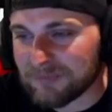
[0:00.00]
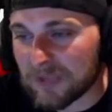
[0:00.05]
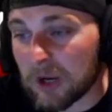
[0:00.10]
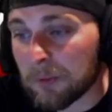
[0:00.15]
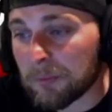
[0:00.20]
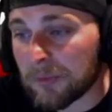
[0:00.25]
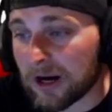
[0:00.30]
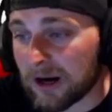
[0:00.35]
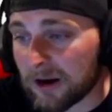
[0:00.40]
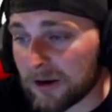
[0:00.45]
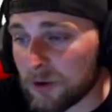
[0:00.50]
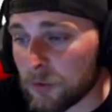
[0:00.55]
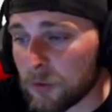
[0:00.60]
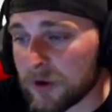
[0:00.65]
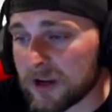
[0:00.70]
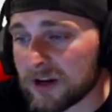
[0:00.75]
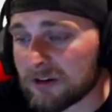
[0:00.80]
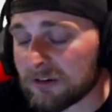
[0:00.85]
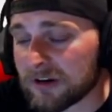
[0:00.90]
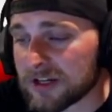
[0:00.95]
Power to
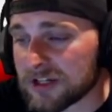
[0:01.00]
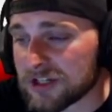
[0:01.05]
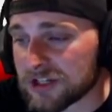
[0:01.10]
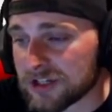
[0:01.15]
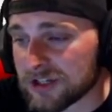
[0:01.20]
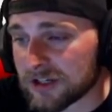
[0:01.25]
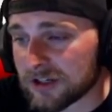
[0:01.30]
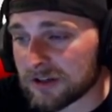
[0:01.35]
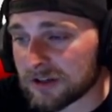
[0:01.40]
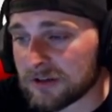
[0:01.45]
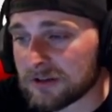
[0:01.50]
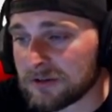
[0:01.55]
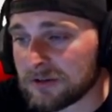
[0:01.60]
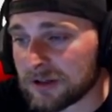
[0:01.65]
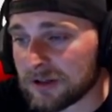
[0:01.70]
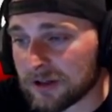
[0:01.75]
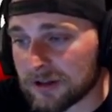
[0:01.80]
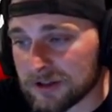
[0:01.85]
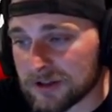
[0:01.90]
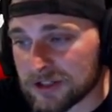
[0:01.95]
weight
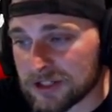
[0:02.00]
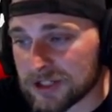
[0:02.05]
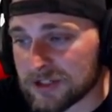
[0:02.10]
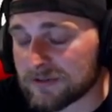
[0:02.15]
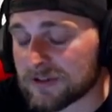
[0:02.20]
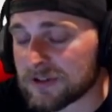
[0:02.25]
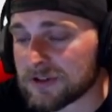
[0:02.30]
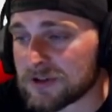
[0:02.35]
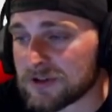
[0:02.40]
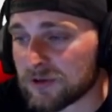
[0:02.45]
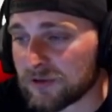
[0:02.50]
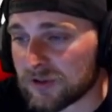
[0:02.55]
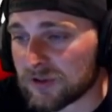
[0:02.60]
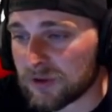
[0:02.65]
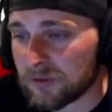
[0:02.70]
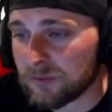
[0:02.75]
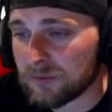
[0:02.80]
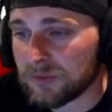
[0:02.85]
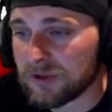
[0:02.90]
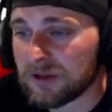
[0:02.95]
ratio, the Chieftain,
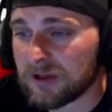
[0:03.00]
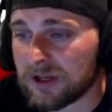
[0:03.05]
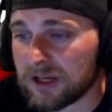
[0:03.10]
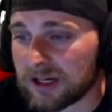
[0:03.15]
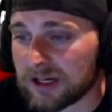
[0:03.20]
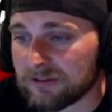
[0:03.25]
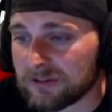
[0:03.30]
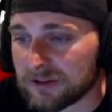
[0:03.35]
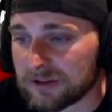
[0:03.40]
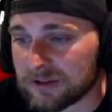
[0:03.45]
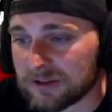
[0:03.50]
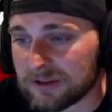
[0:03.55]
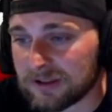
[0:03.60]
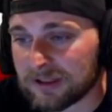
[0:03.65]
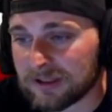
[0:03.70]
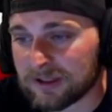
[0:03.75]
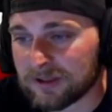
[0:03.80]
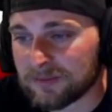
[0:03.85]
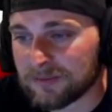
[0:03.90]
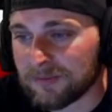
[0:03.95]
215B have it.
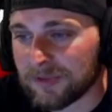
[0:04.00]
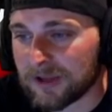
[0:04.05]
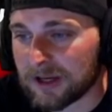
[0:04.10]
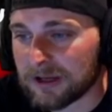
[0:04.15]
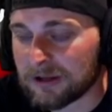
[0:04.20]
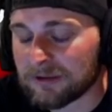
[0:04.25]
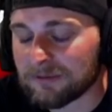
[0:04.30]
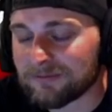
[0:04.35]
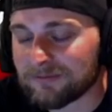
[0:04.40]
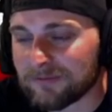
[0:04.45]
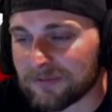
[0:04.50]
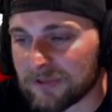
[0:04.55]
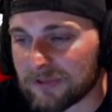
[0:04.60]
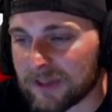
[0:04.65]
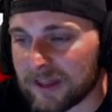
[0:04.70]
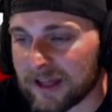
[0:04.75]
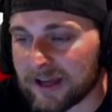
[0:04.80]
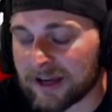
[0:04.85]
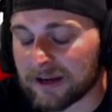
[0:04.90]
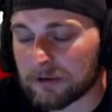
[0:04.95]
Not
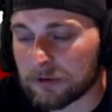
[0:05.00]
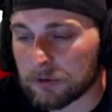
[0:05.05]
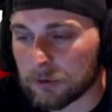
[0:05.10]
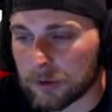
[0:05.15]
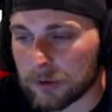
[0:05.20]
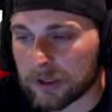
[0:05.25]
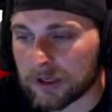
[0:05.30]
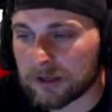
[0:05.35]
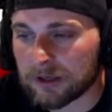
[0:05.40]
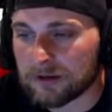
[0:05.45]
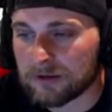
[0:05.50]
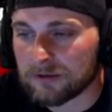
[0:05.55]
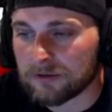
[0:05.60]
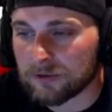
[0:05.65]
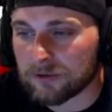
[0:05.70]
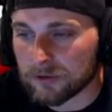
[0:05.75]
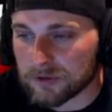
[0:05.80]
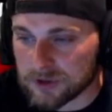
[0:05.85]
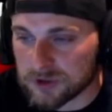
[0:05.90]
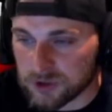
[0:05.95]
that great
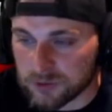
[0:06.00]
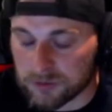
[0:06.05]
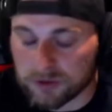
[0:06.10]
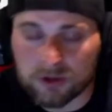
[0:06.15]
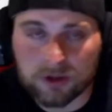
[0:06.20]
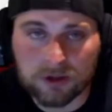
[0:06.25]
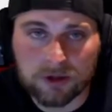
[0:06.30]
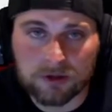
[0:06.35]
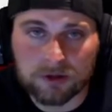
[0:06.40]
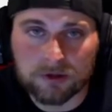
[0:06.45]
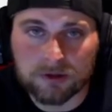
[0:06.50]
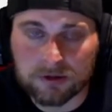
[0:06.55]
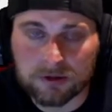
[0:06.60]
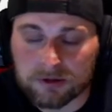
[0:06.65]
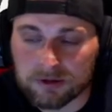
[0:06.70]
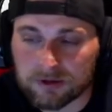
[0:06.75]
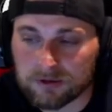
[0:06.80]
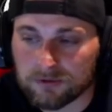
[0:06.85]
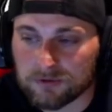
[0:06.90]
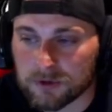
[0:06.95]
for the Super
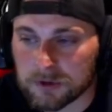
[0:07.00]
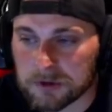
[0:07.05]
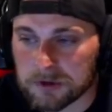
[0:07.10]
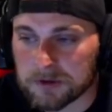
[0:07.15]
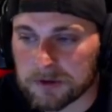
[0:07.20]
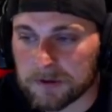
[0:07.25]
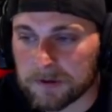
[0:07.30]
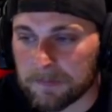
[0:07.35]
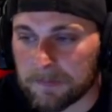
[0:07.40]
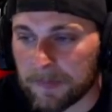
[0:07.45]
Conqueror, unfortunately.